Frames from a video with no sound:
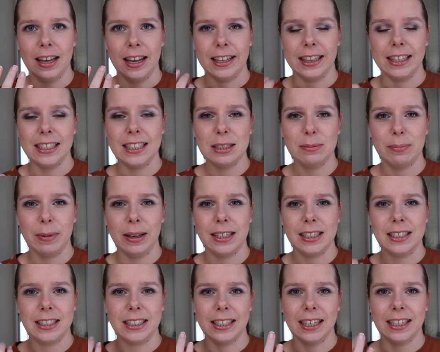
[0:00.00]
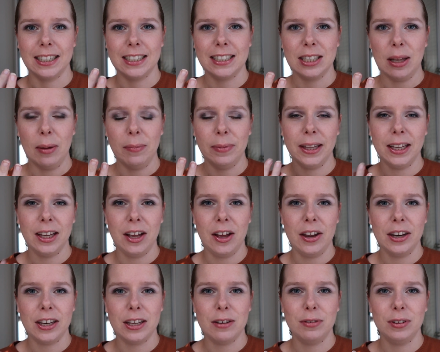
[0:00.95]
at least manage to get something
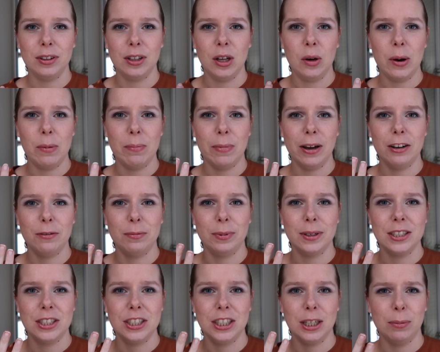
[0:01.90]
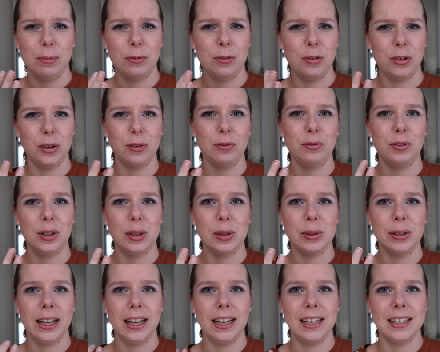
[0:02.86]
on even though it might have been chipped for a
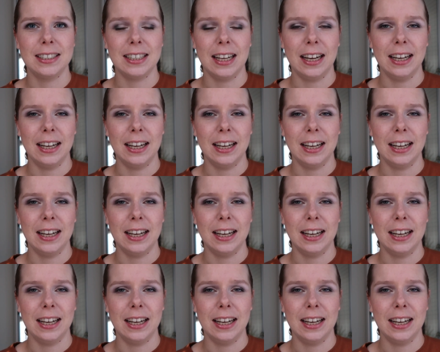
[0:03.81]
few days.